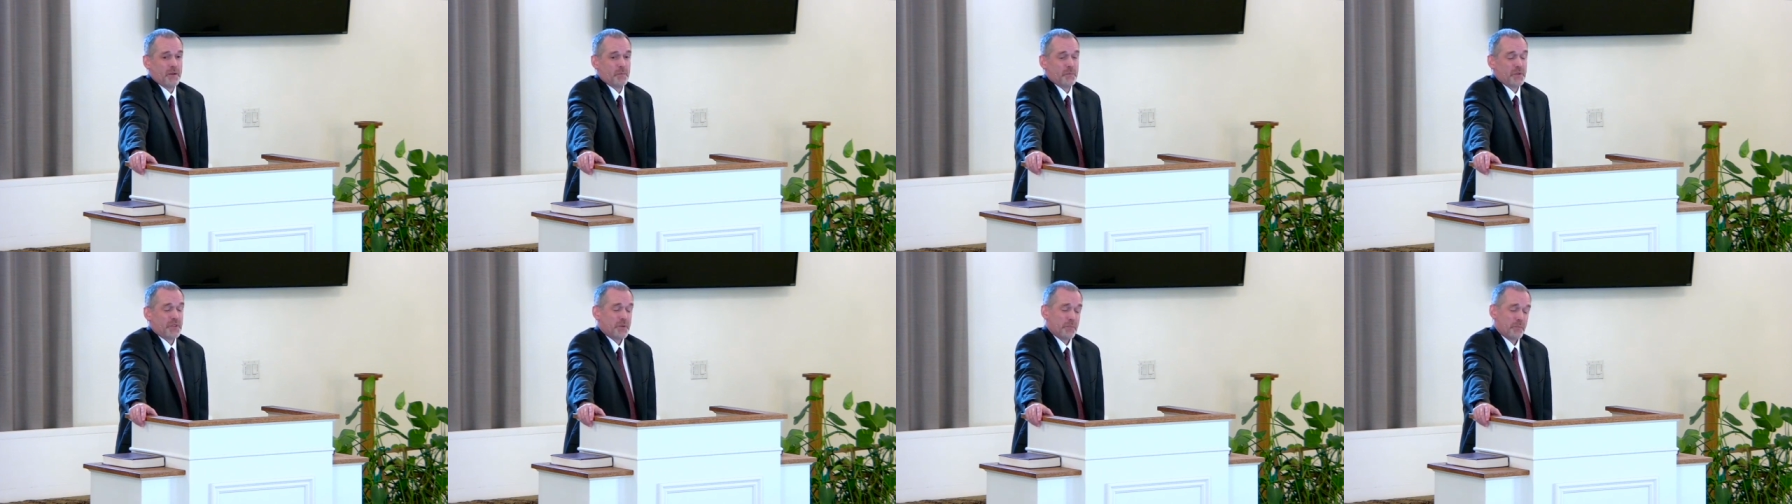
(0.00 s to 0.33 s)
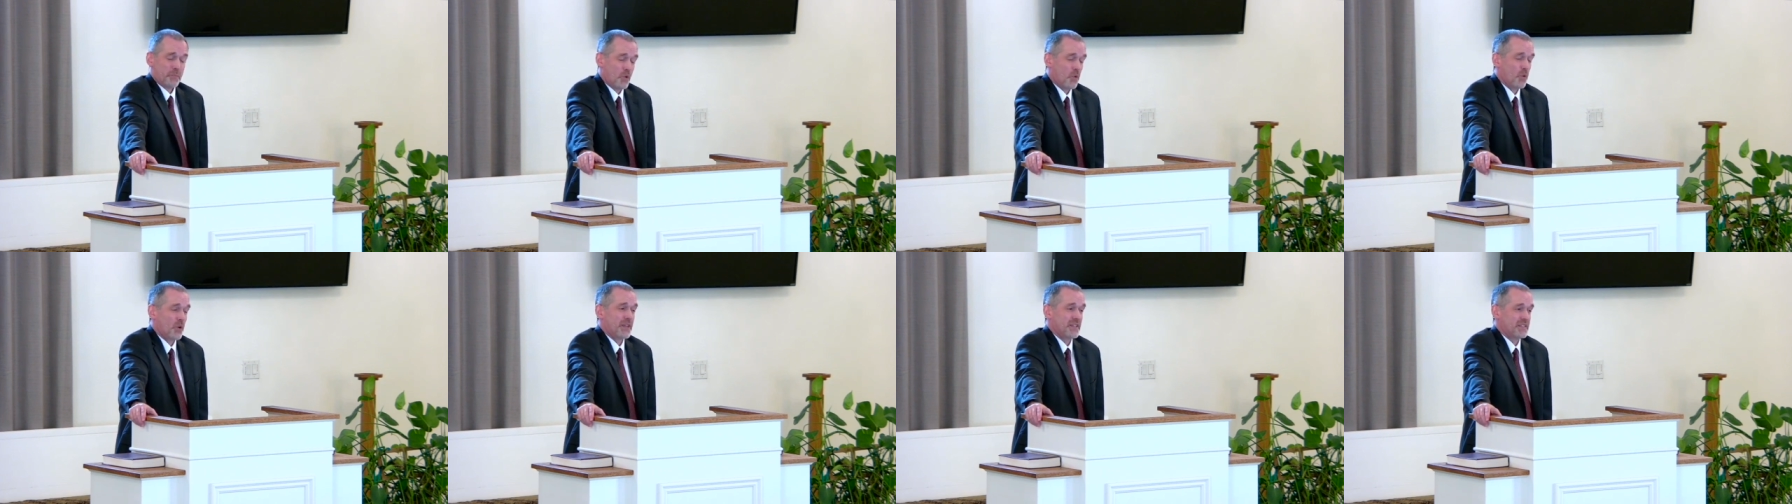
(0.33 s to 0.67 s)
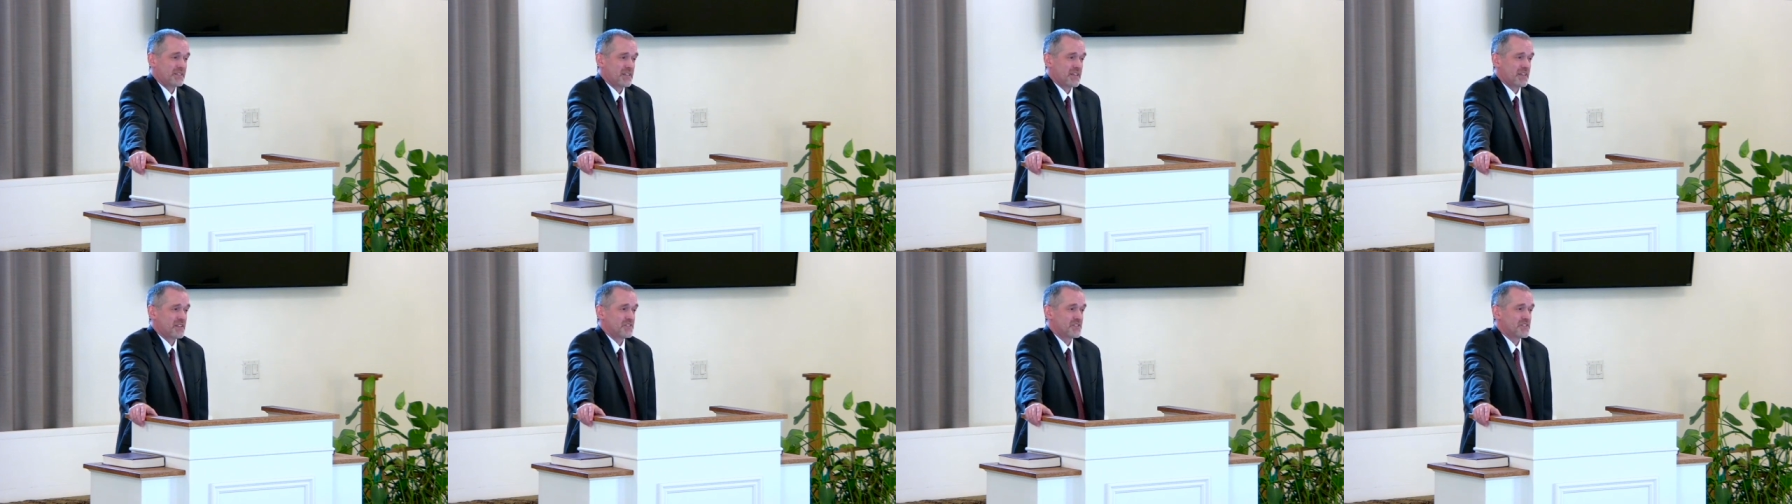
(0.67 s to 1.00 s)
But the point
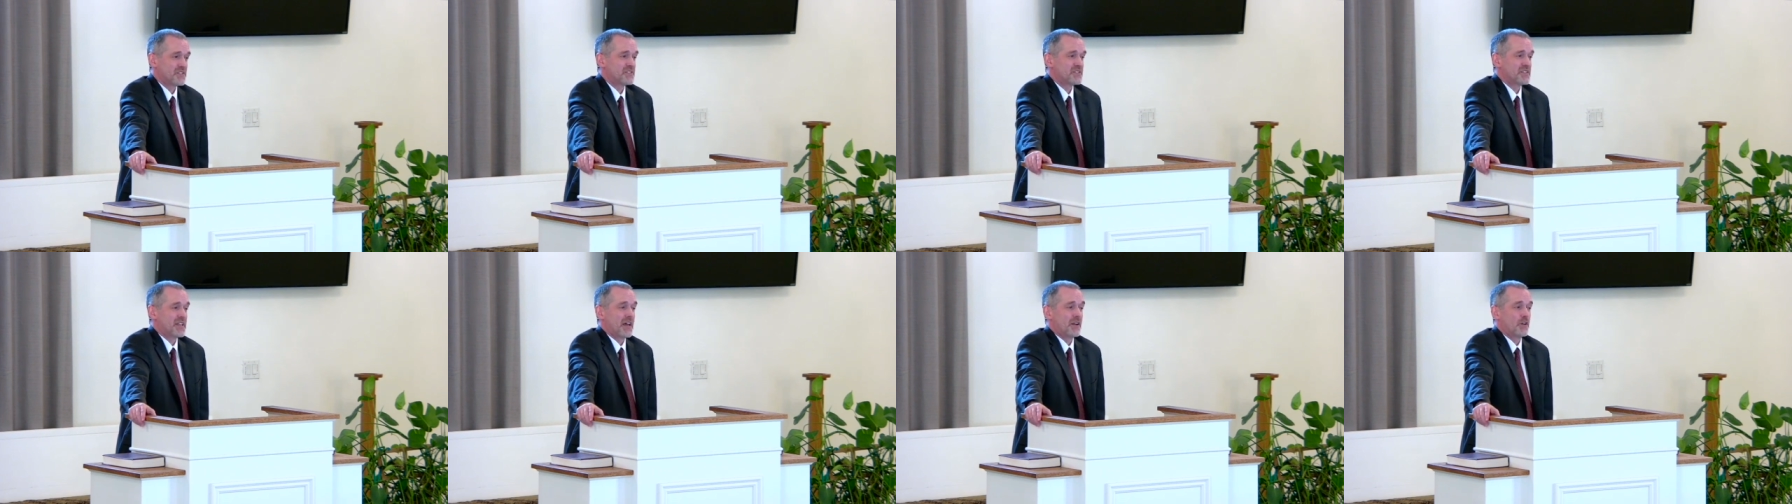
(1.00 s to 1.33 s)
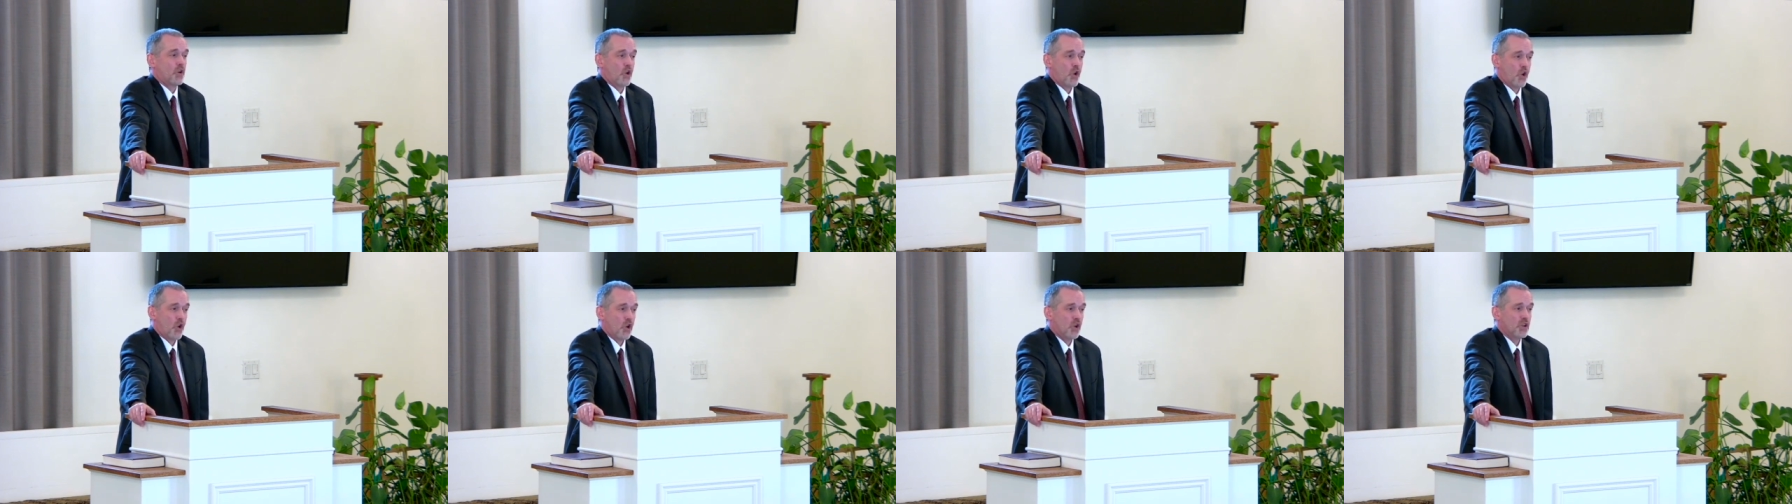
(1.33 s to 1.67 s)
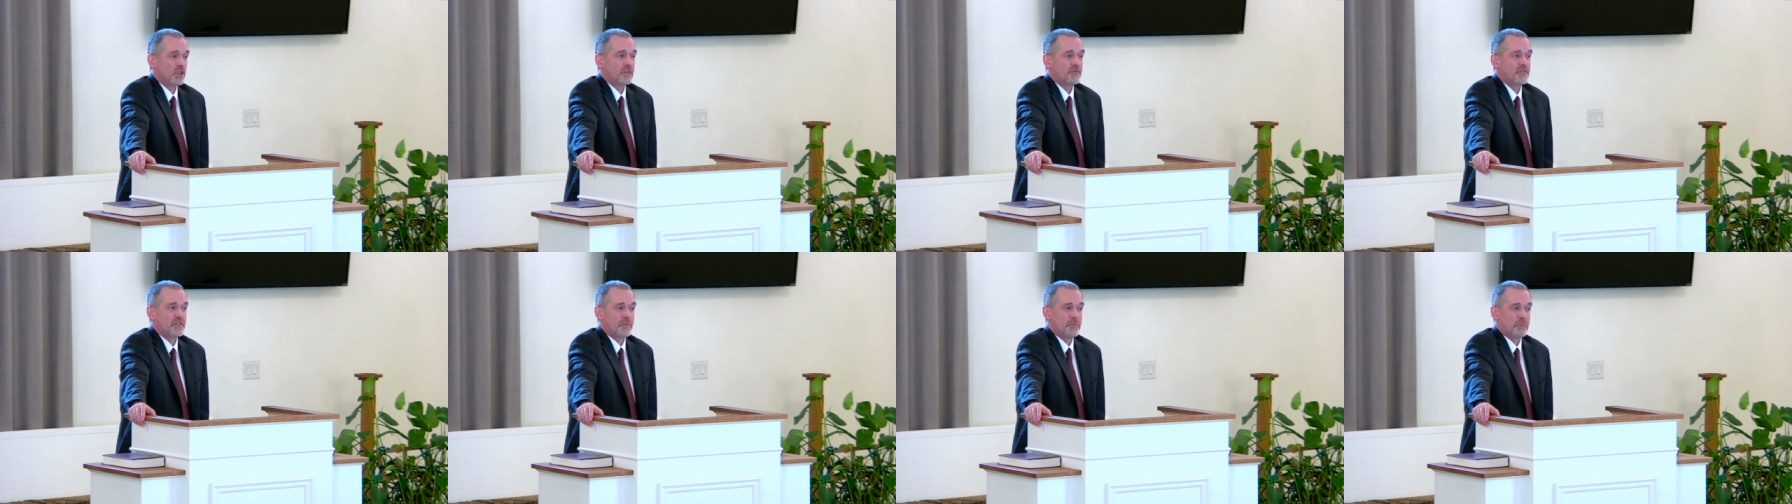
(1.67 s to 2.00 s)
is is that
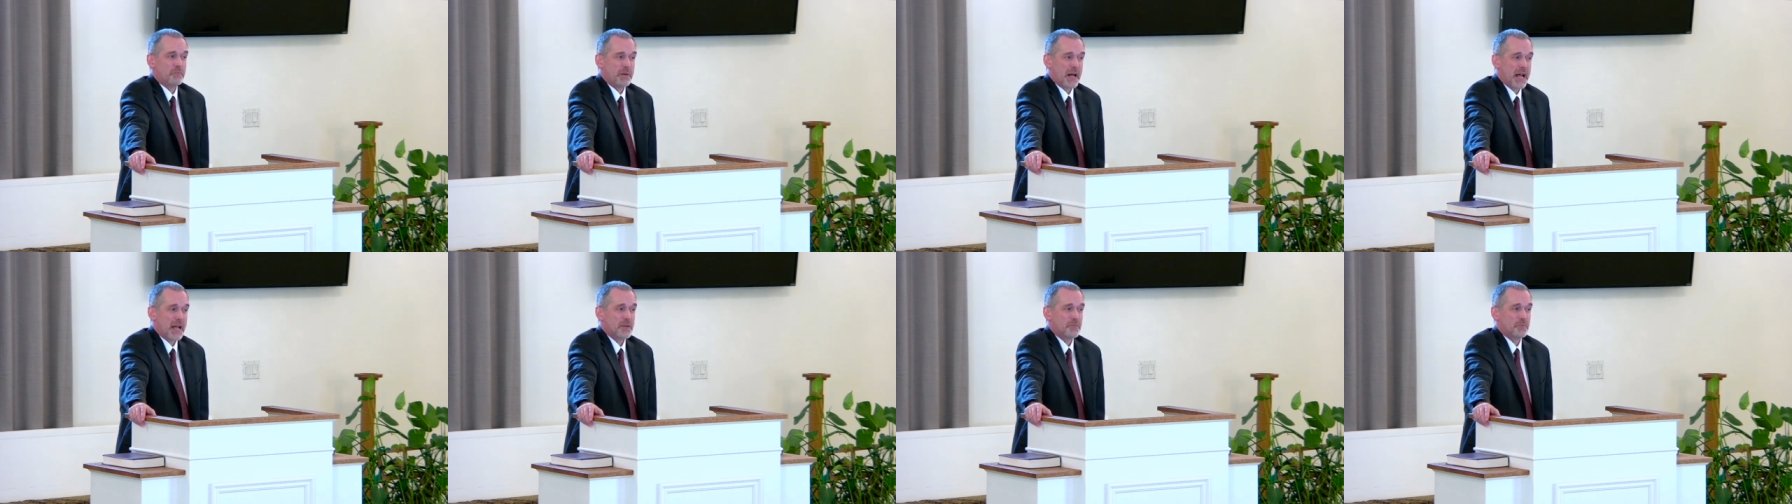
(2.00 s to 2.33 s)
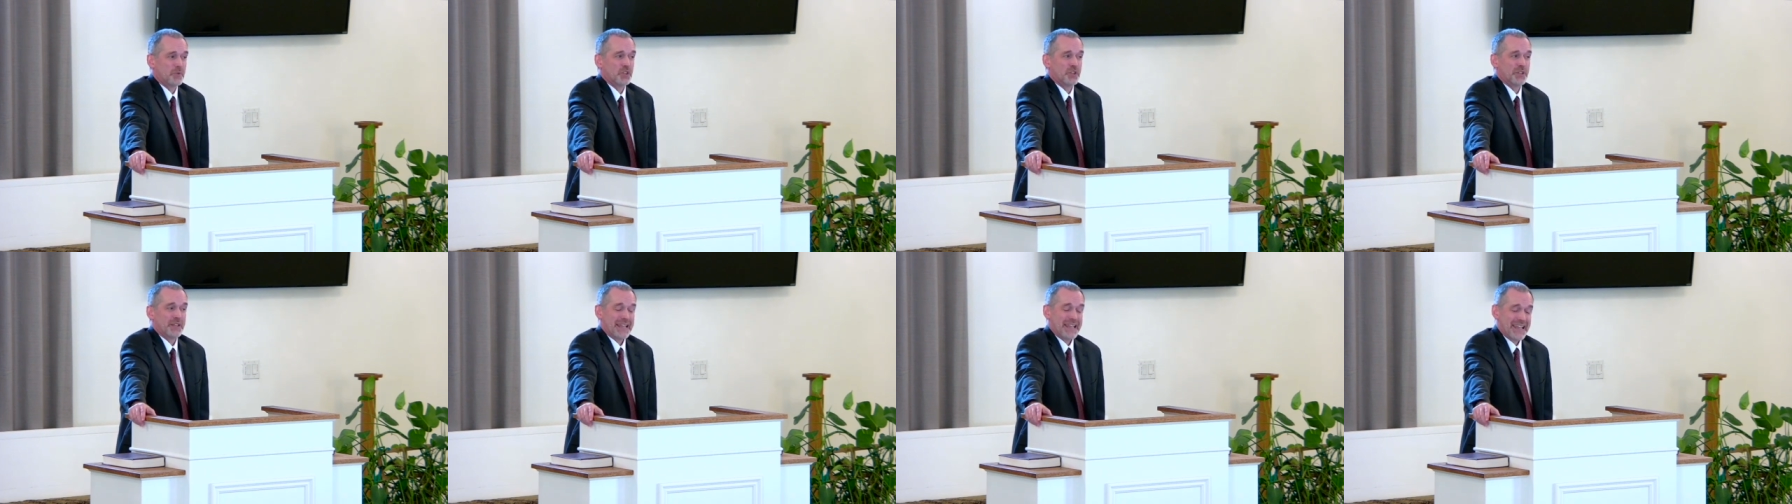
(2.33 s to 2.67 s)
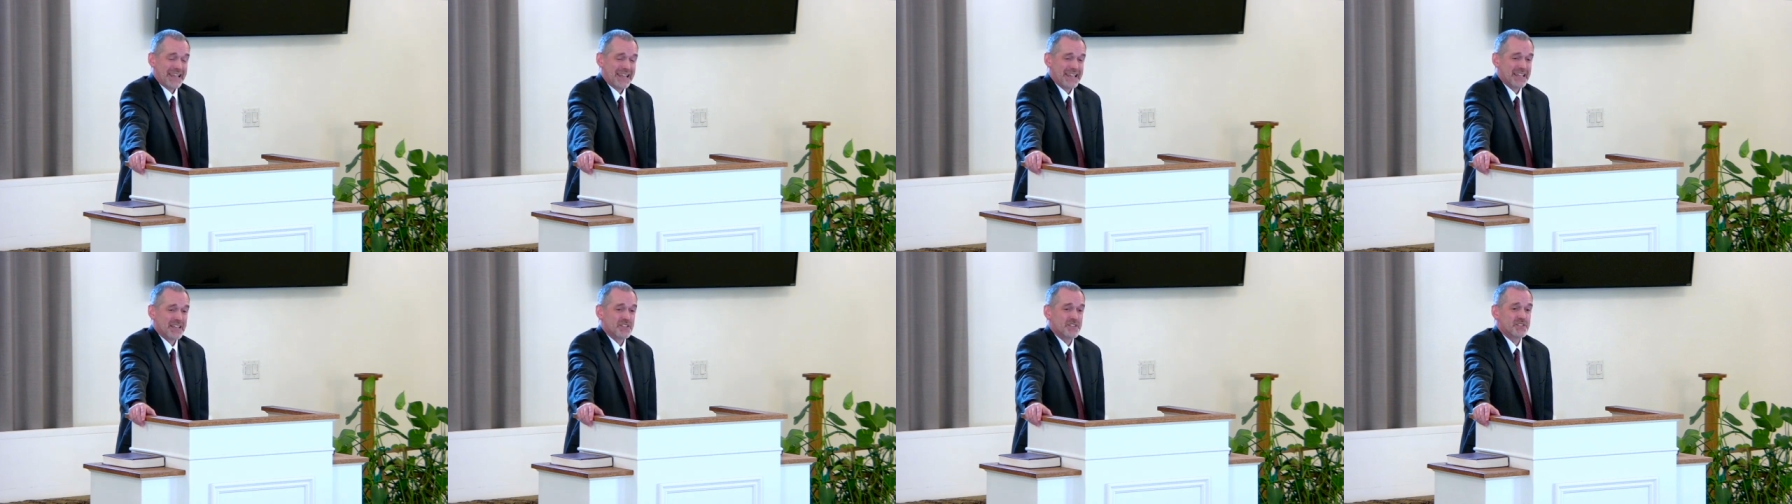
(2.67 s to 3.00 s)
all of the Bible
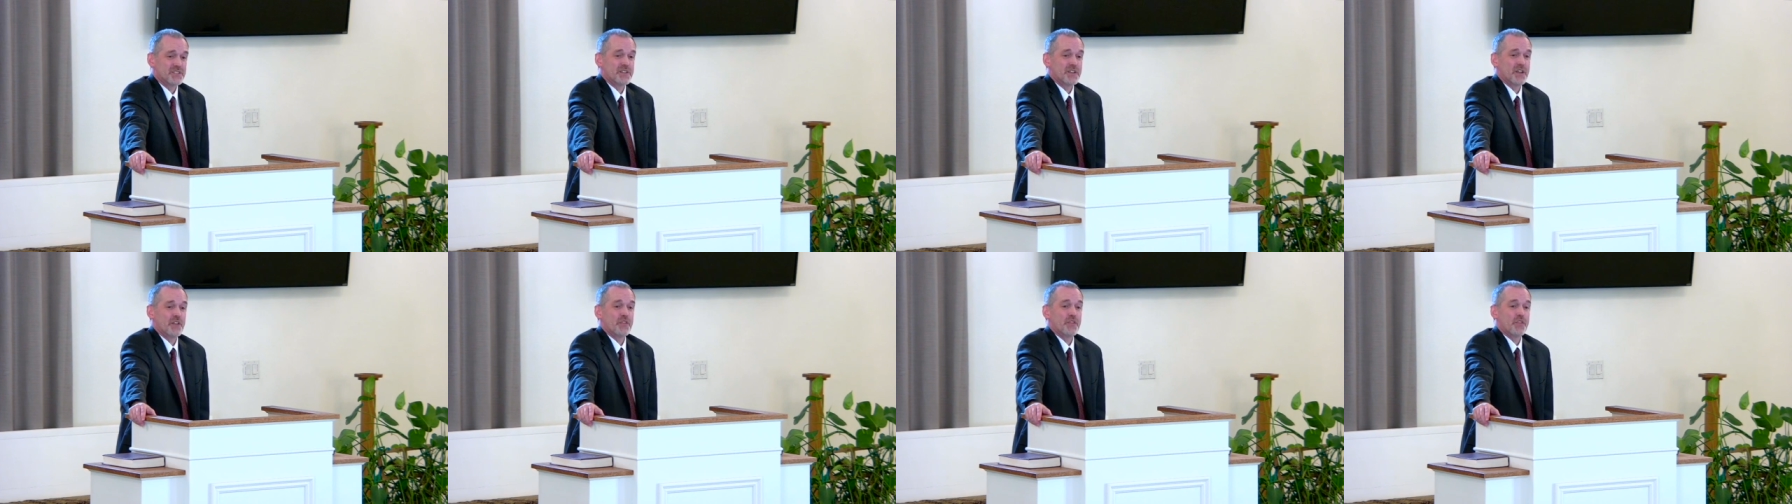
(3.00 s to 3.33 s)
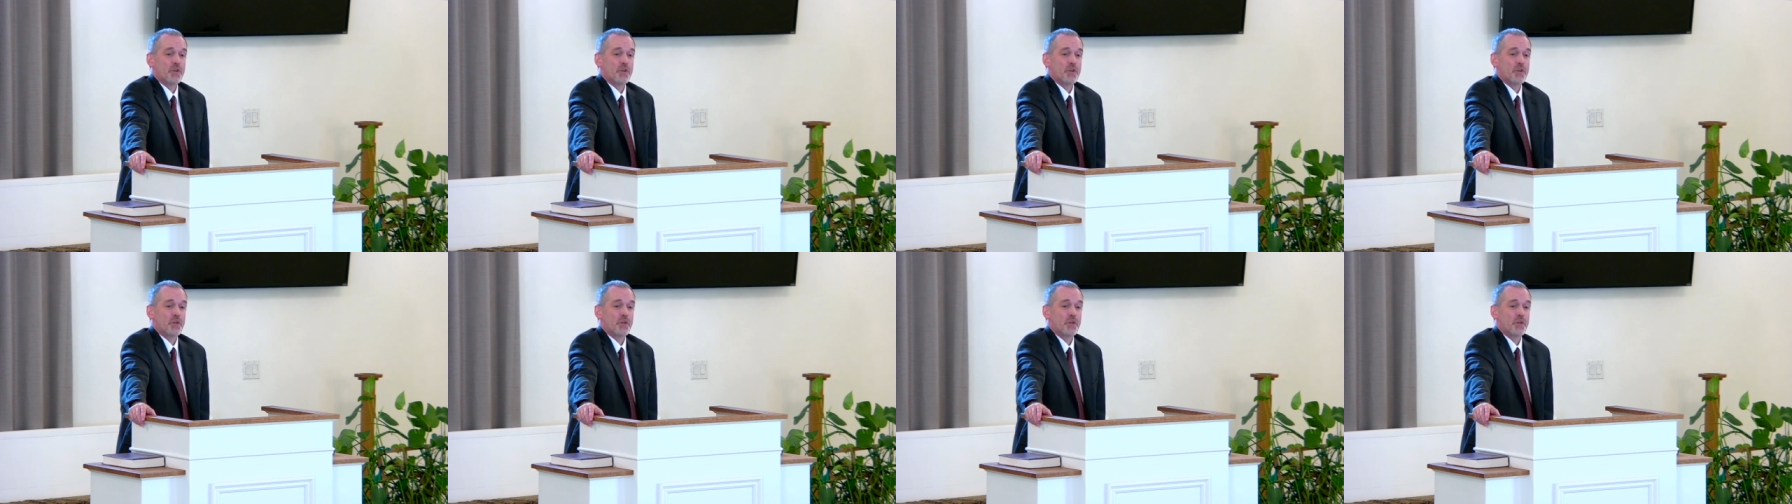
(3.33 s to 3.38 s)
is